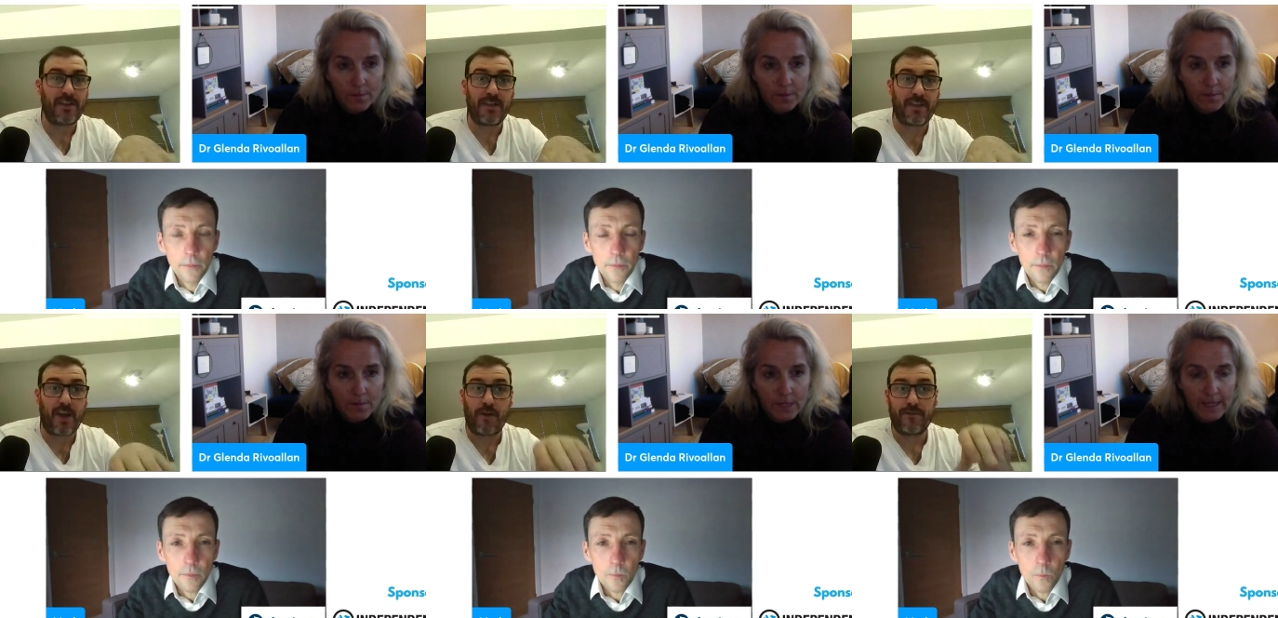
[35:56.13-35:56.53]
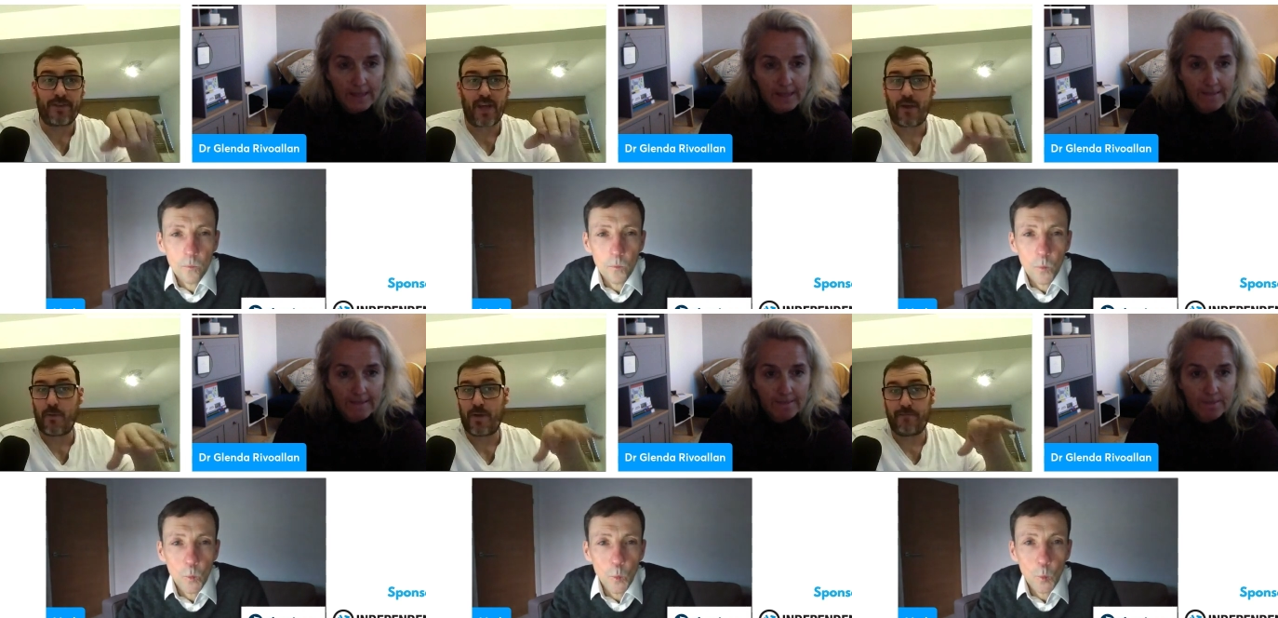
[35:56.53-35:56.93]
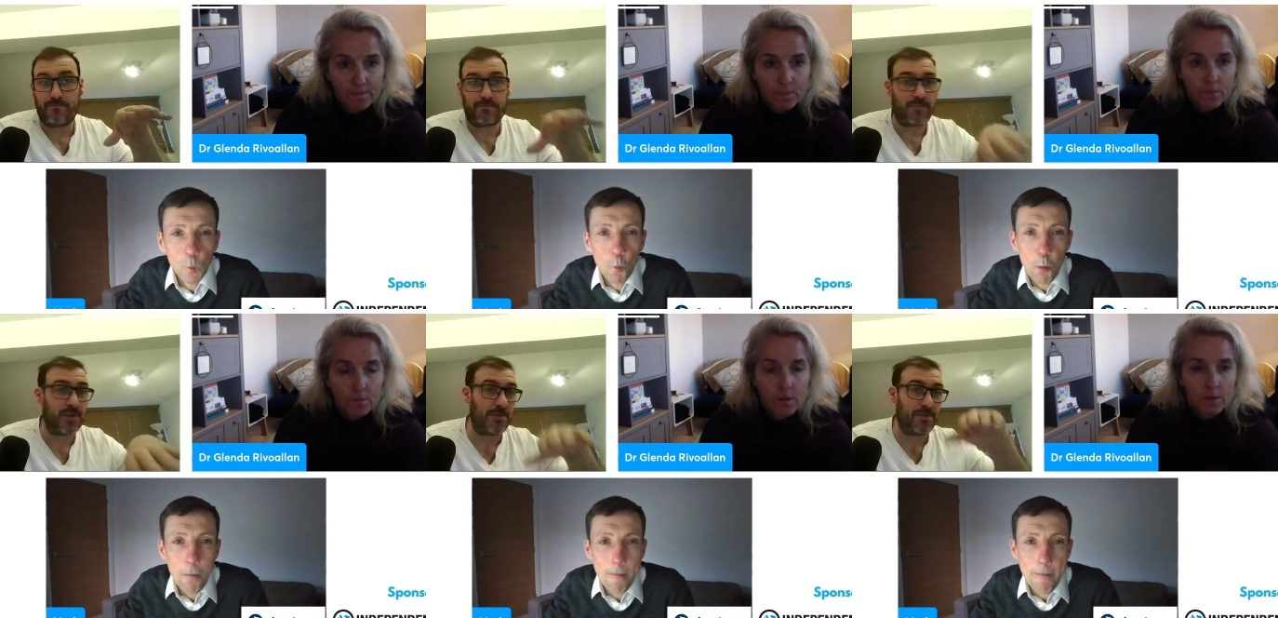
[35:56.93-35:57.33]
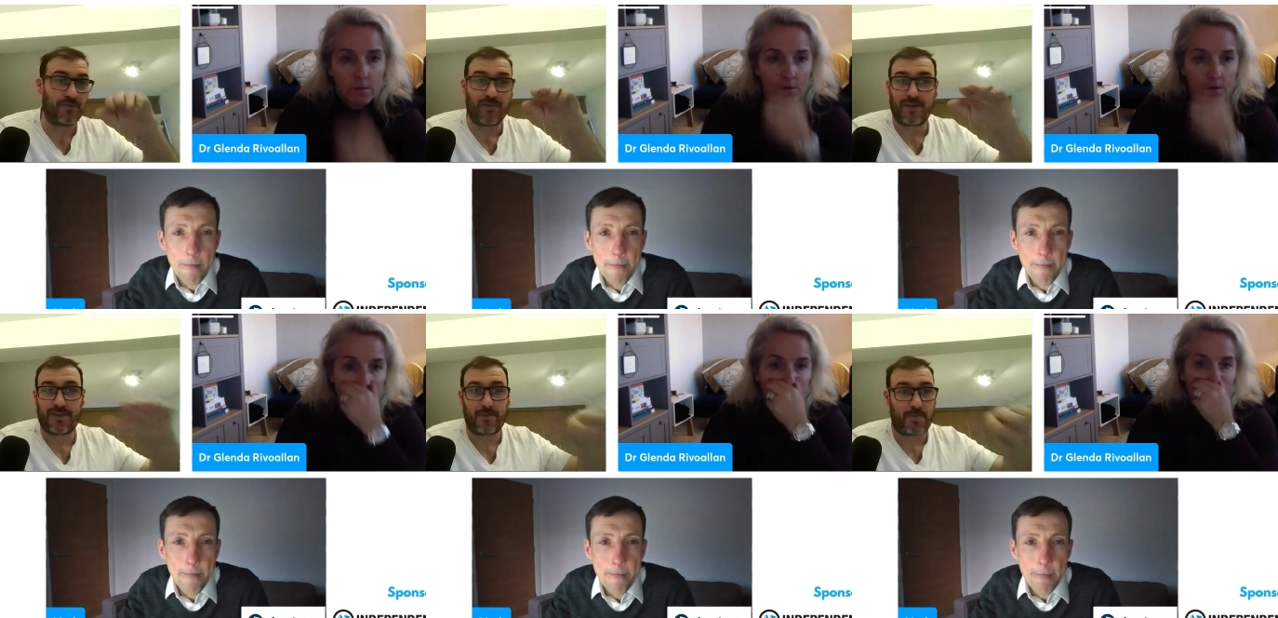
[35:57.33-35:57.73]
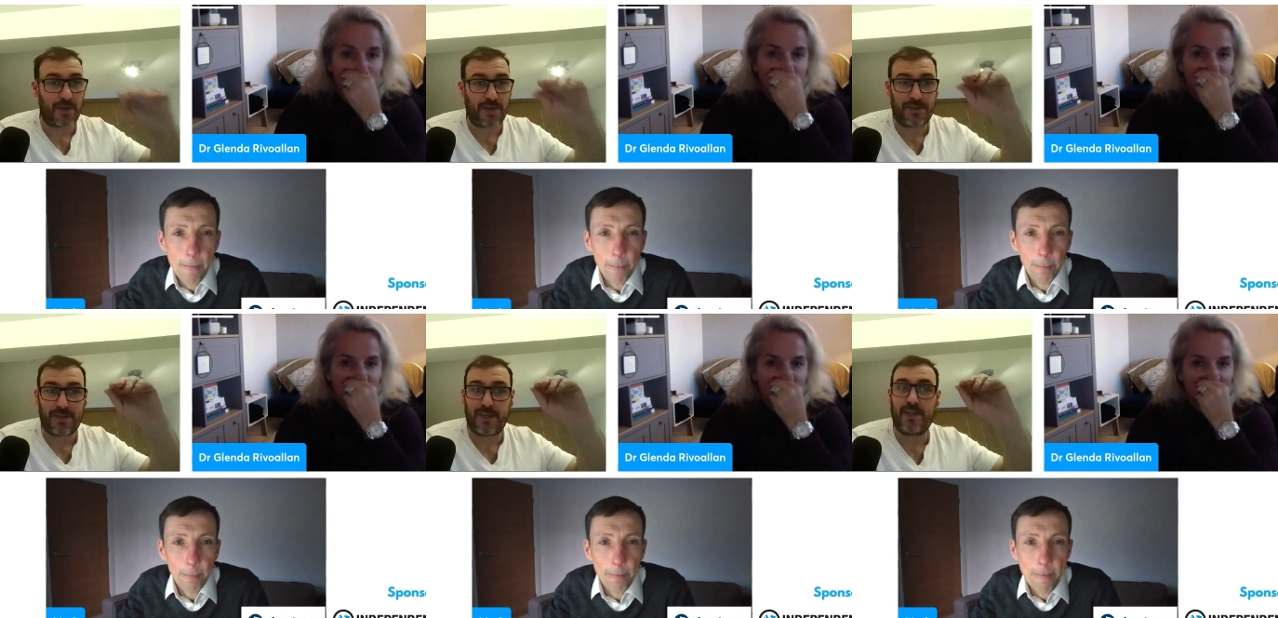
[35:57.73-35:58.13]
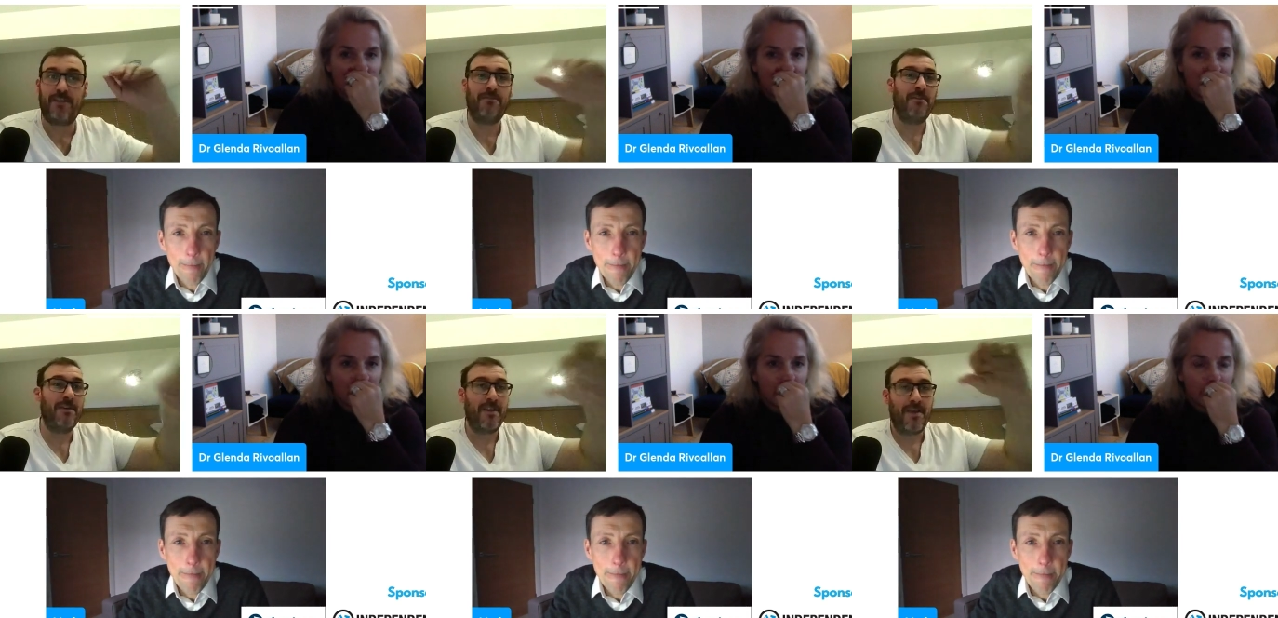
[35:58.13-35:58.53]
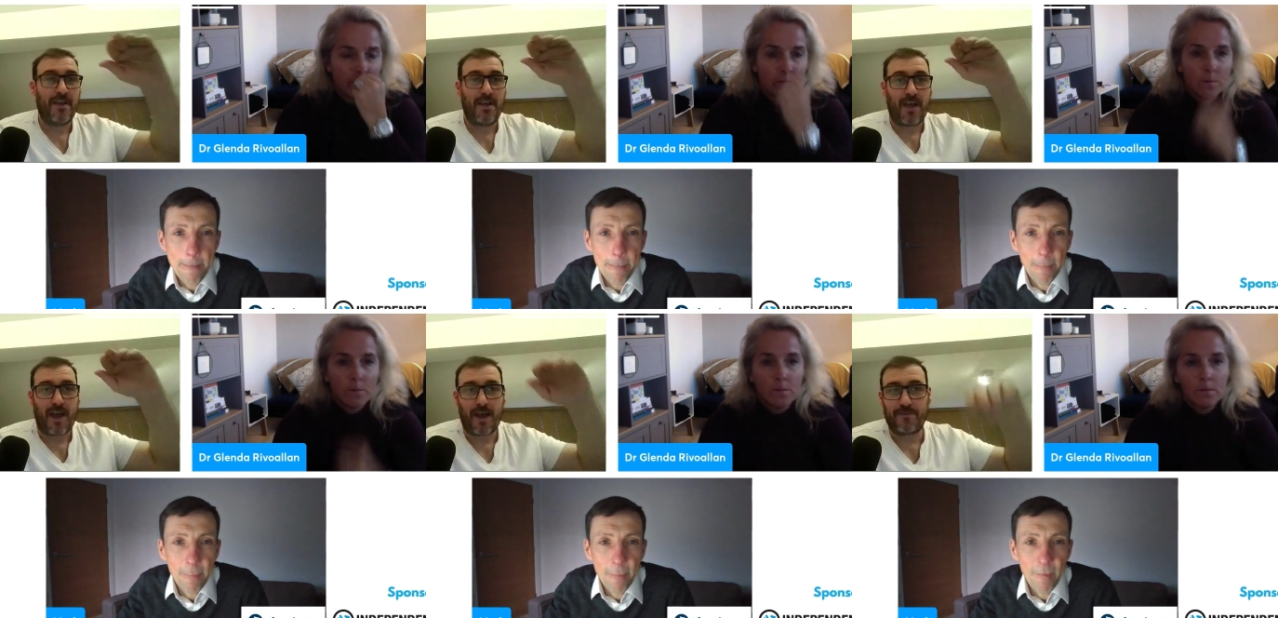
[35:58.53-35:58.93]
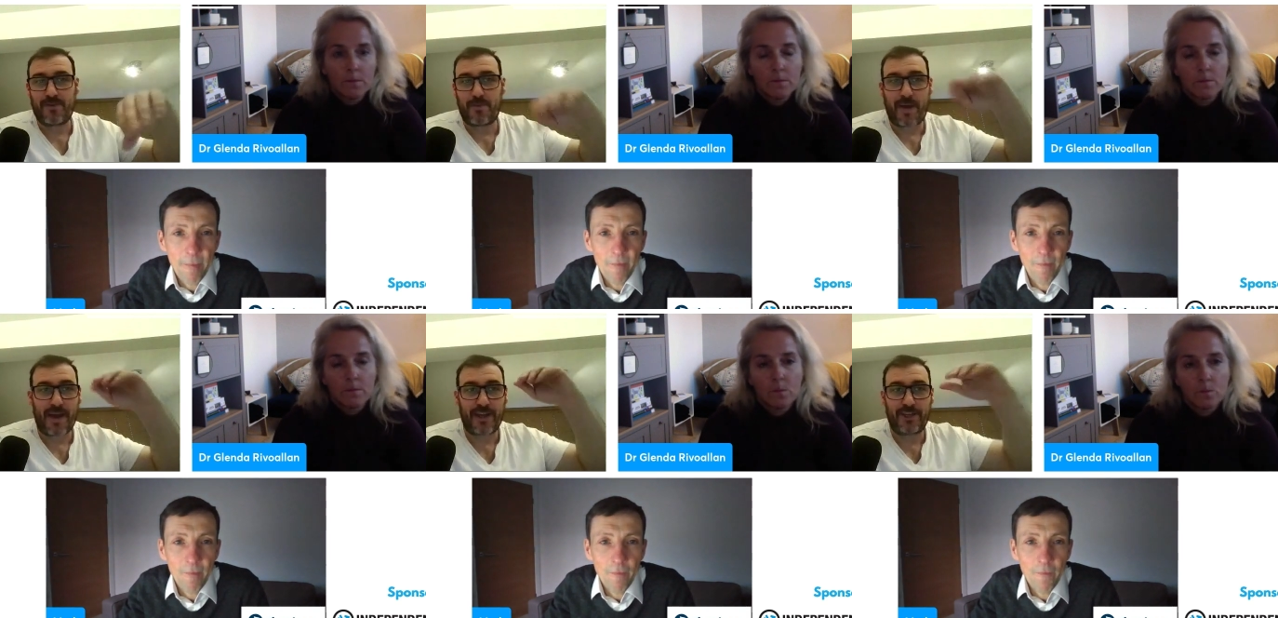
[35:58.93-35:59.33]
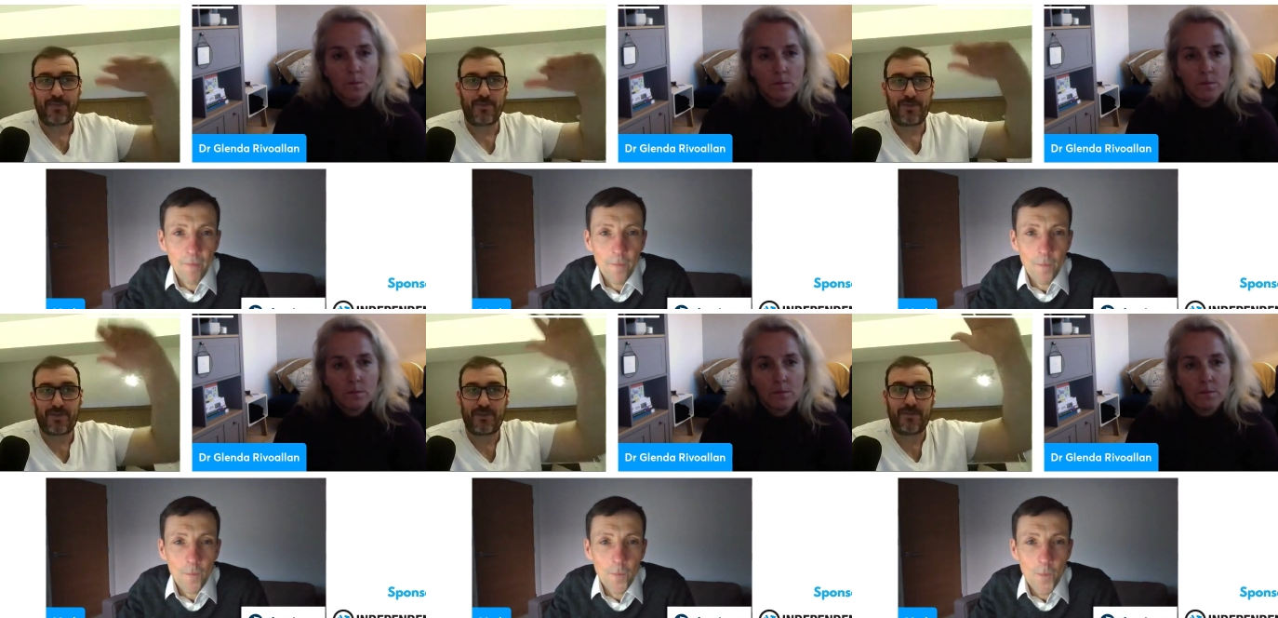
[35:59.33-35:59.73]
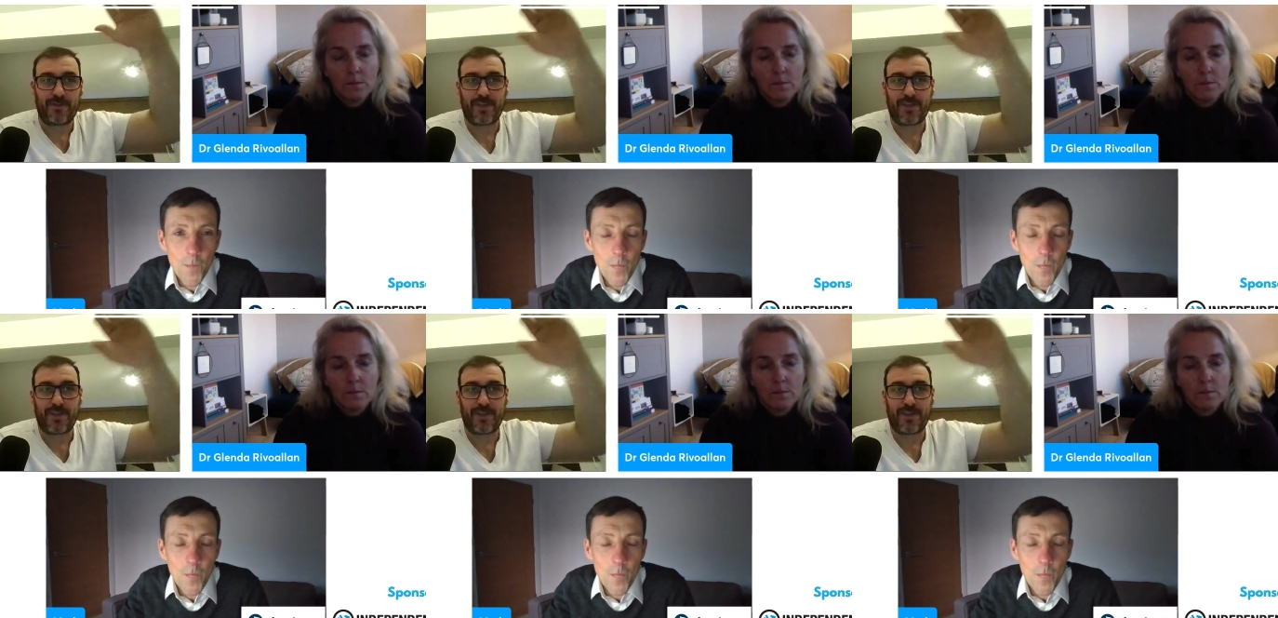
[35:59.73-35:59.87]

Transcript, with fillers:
Speaker 1: did obviously I went Jimmy Strata PT up to management and